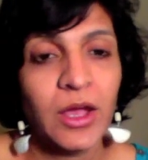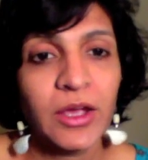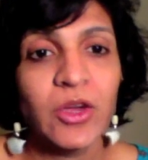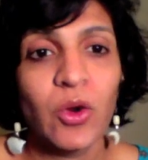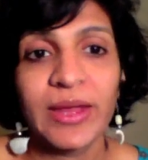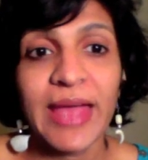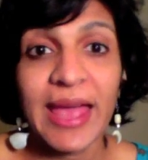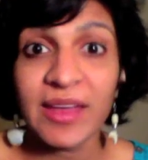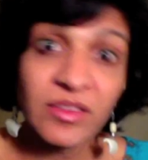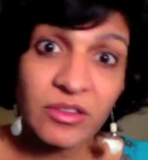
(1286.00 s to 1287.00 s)
cured
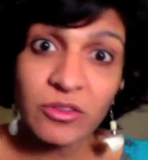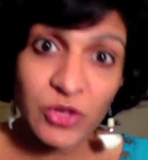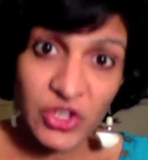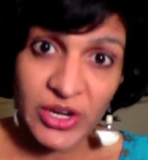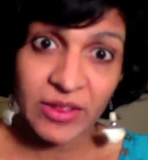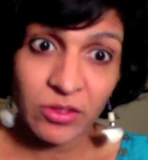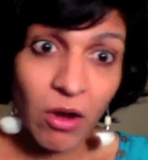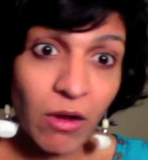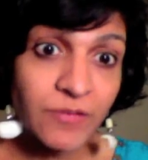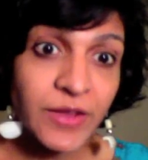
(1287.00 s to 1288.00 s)
cases which it has
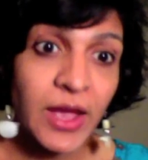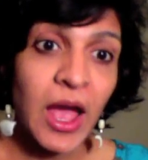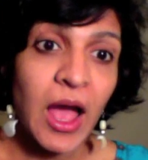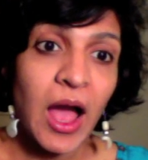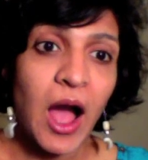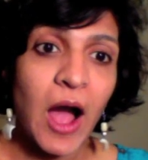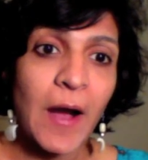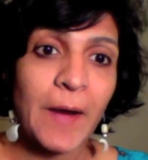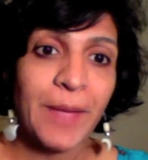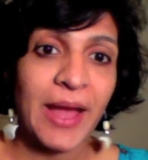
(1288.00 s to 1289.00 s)
solved,
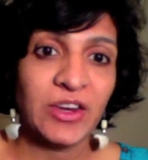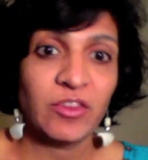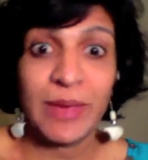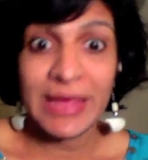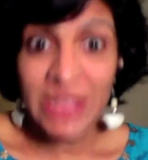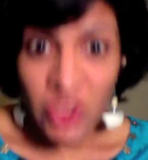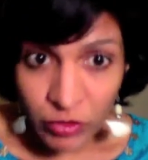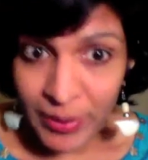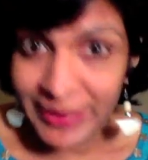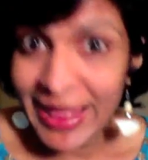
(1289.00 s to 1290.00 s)
and it's being
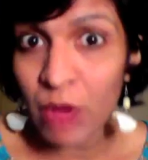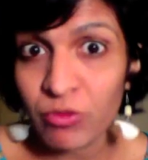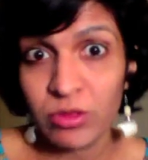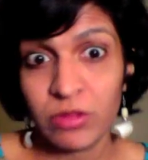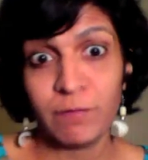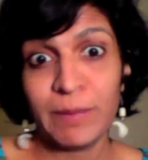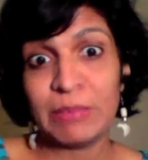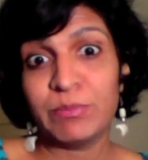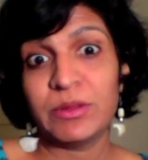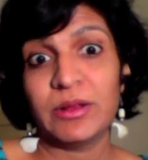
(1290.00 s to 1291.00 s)
used by thousands of
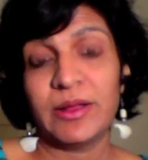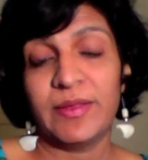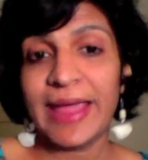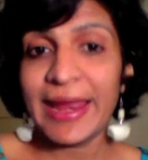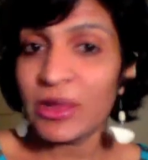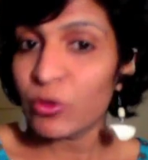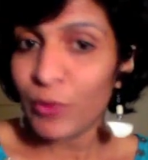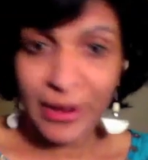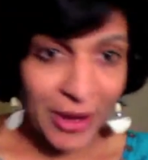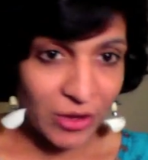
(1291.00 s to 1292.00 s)
people, and they're getting
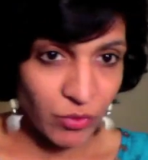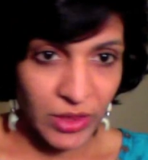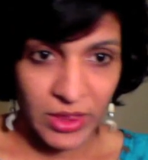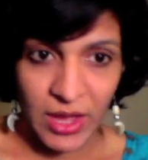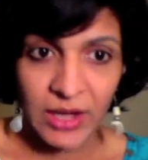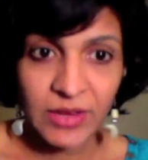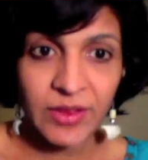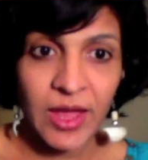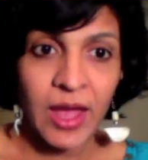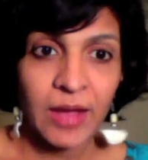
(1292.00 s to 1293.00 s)
great results.
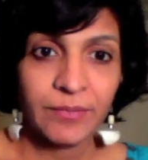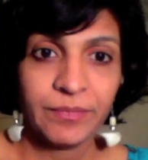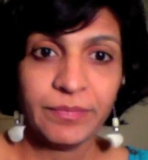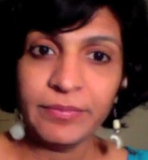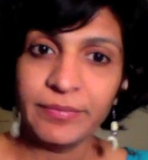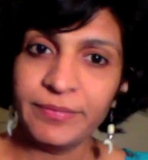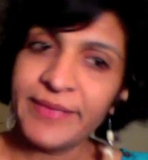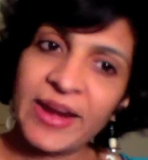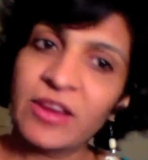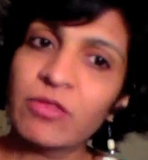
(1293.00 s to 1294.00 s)

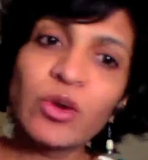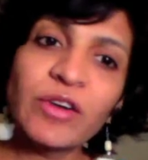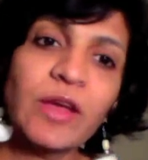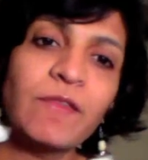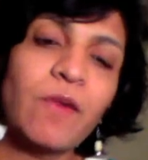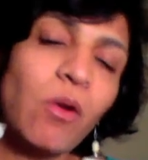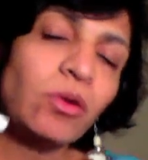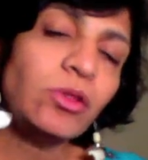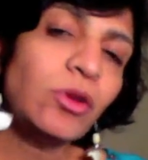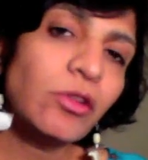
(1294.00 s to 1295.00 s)
And it's working for
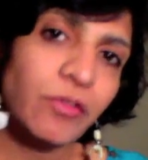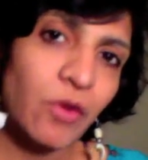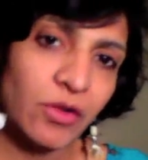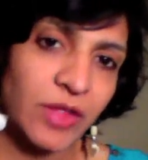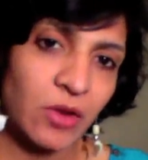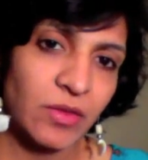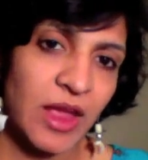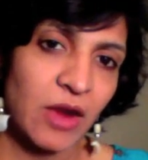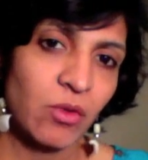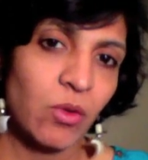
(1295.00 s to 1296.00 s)
all those folks out
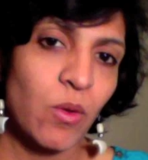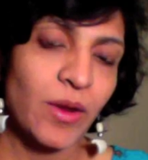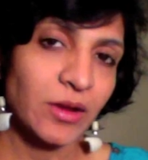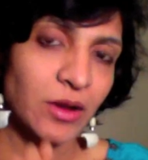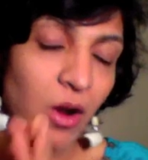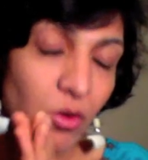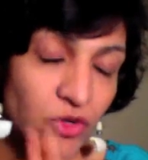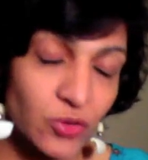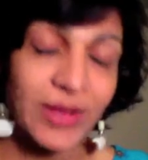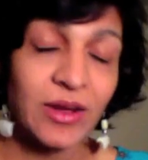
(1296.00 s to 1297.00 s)
there who are
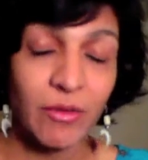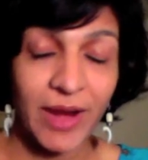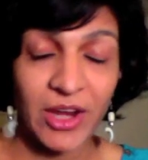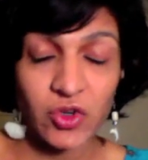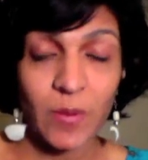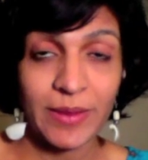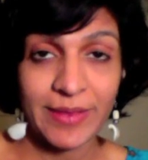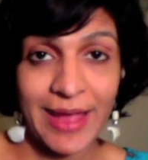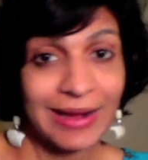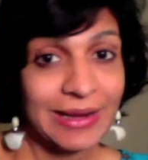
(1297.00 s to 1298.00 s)
doing a great job in
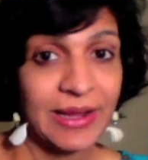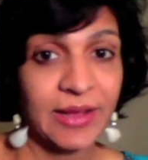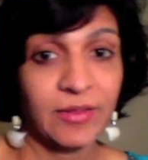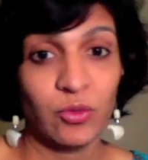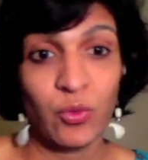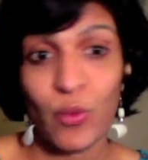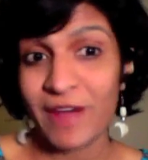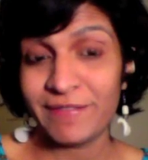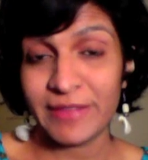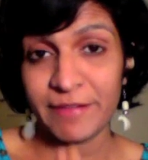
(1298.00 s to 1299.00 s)
their clinics and who
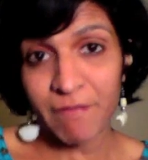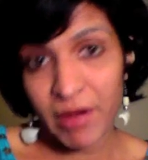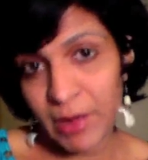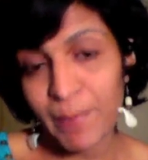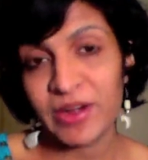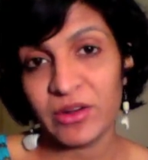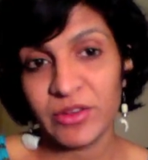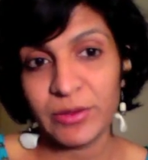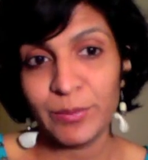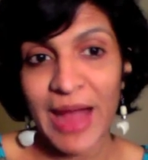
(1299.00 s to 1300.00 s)
have their fundamentals
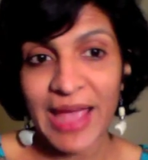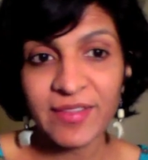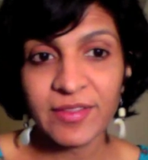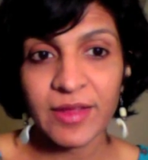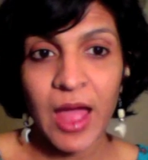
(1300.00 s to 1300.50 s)
in place.